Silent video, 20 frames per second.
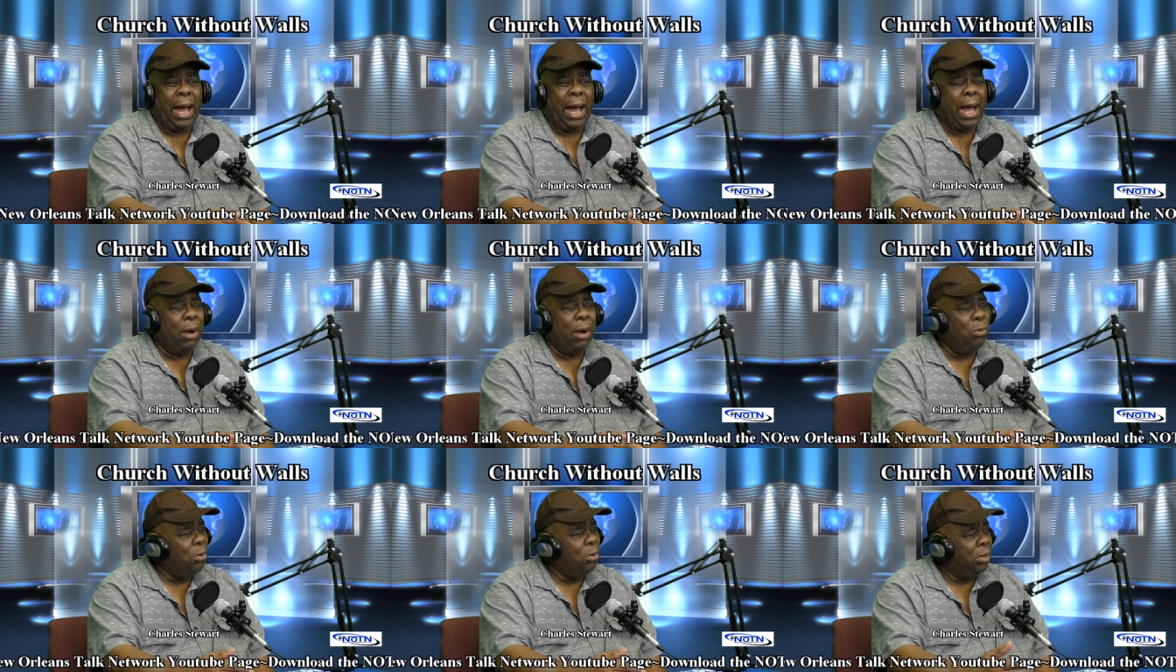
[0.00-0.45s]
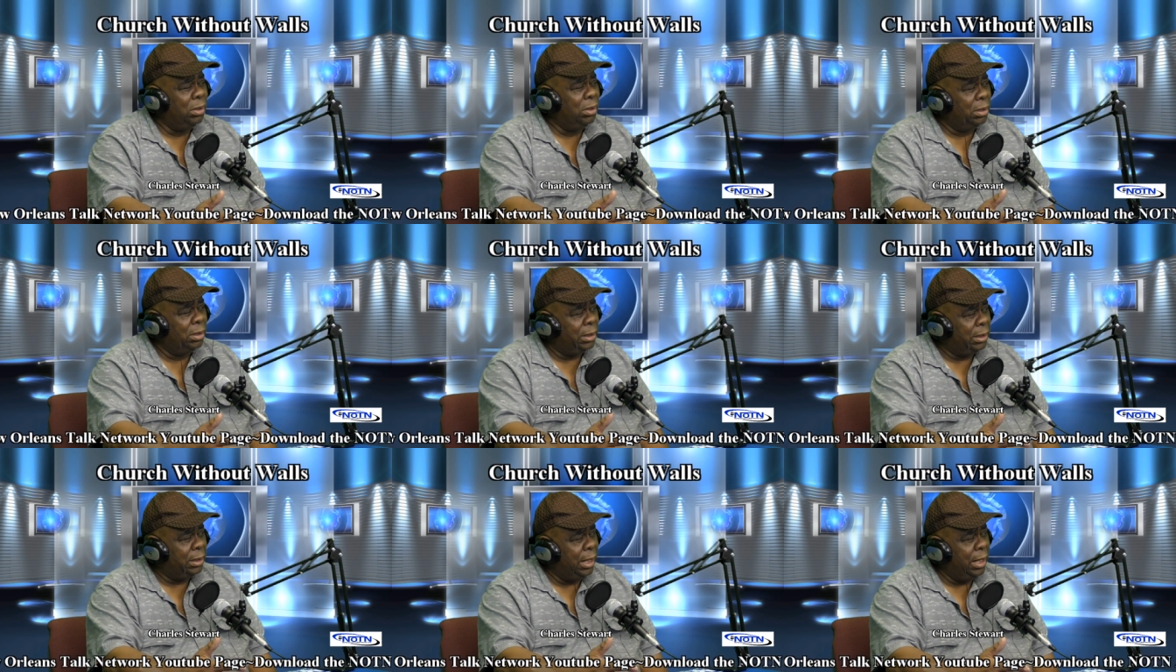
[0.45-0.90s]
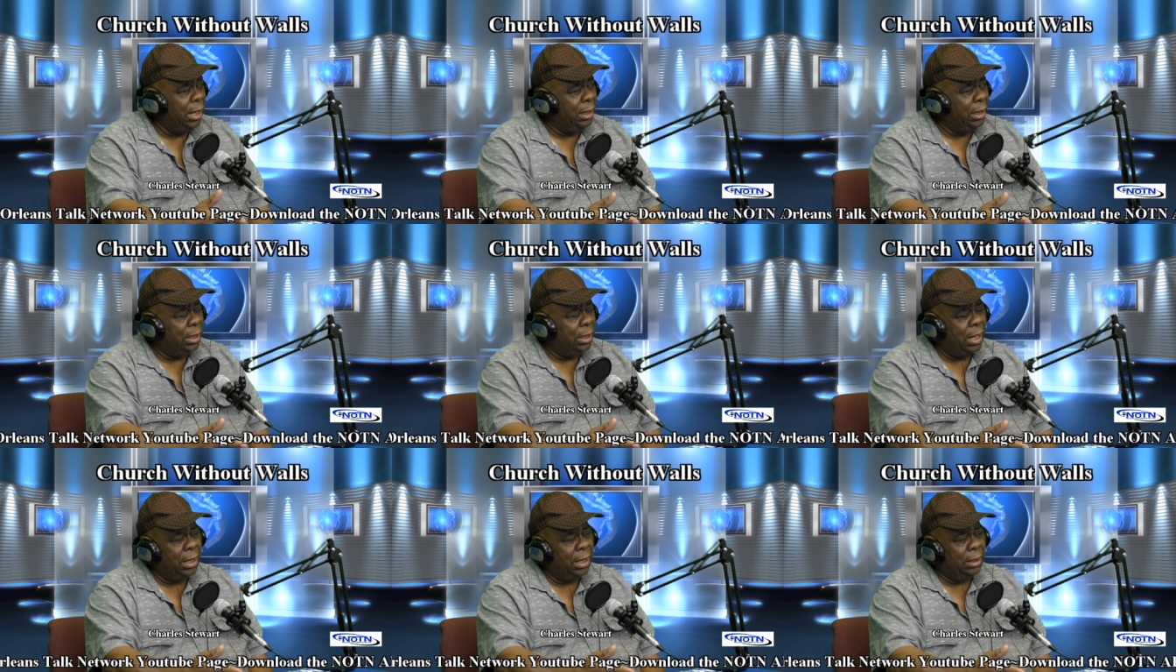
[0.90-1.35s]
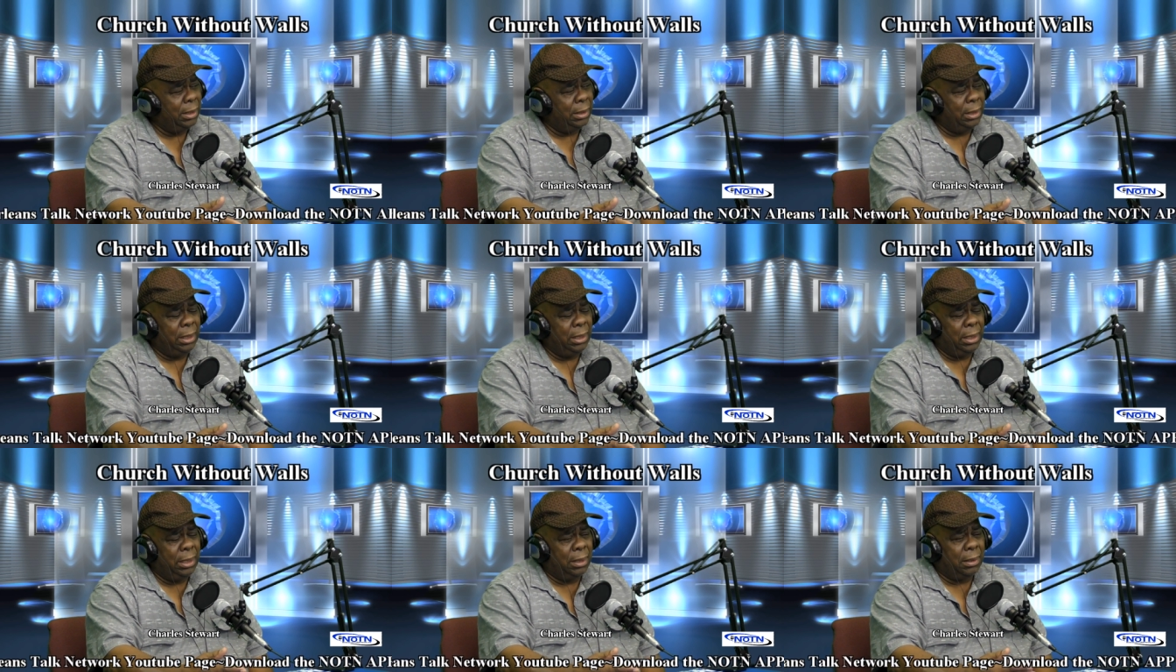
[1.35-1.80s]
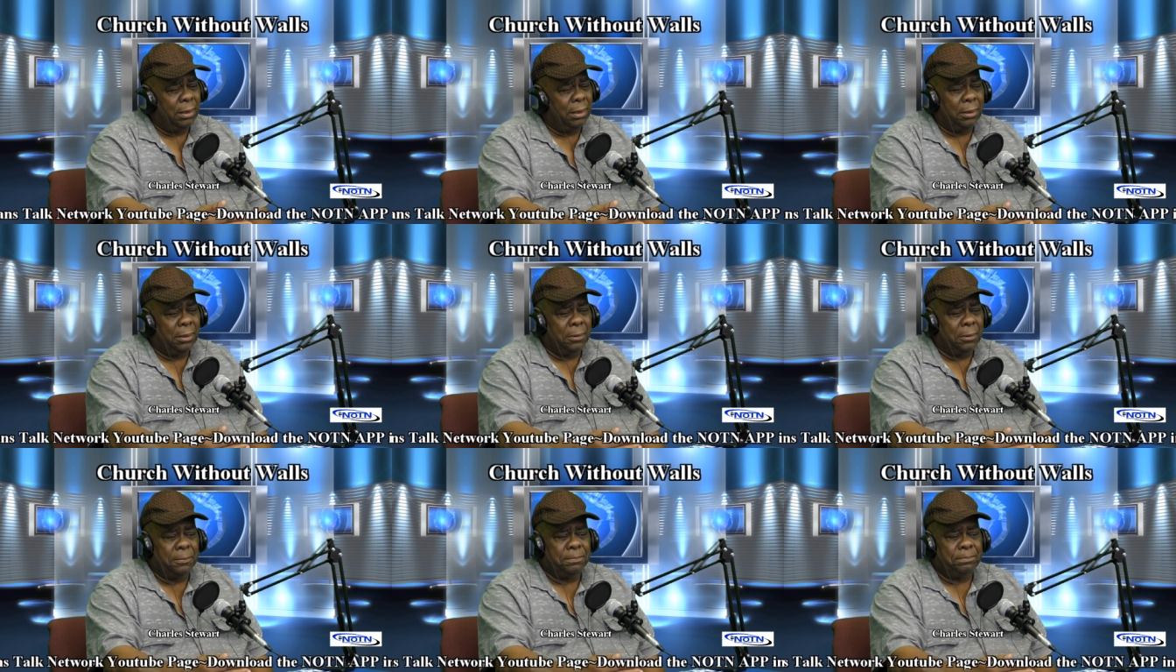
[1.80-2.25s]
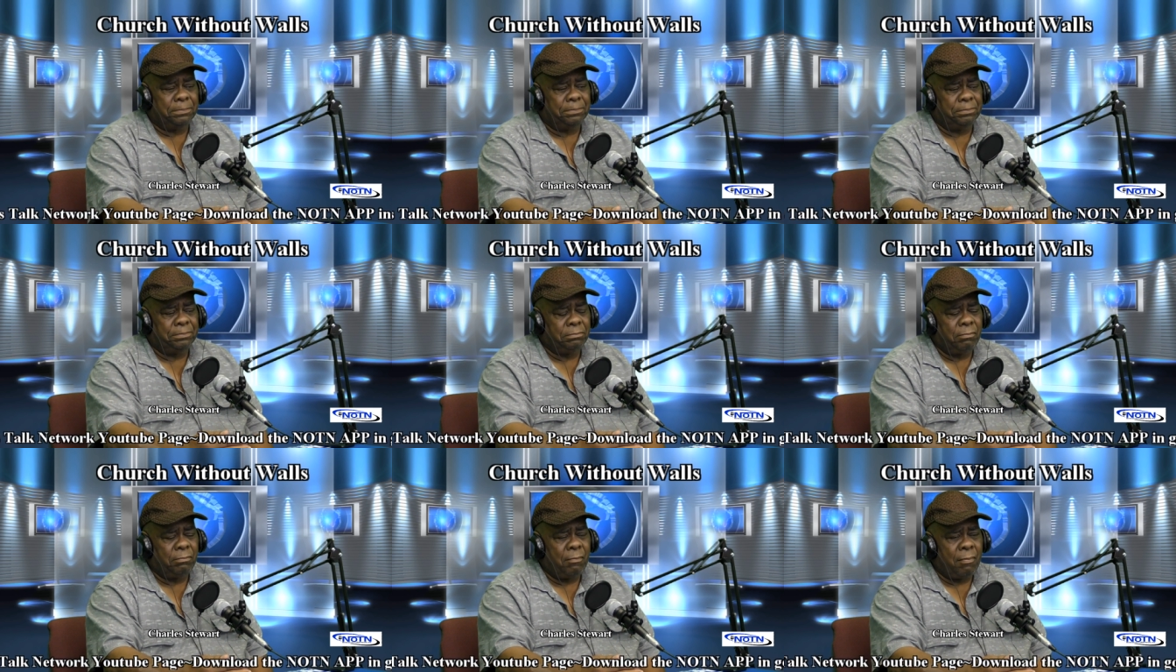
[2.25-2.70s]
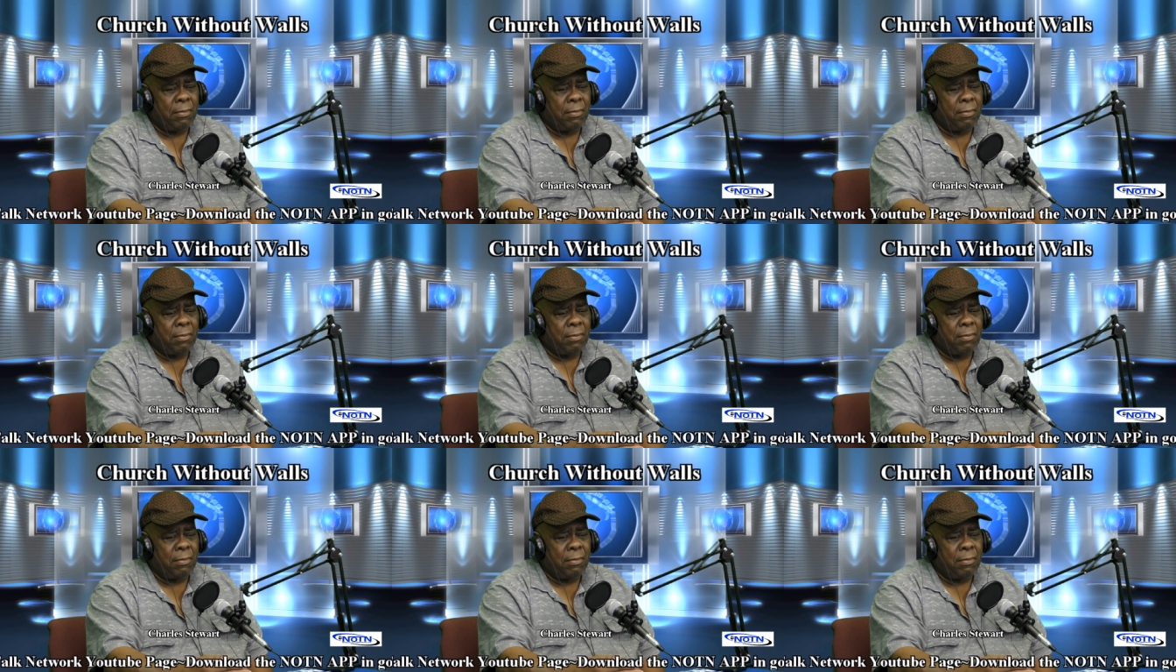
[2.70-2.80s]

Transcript: I want to think that the... Um,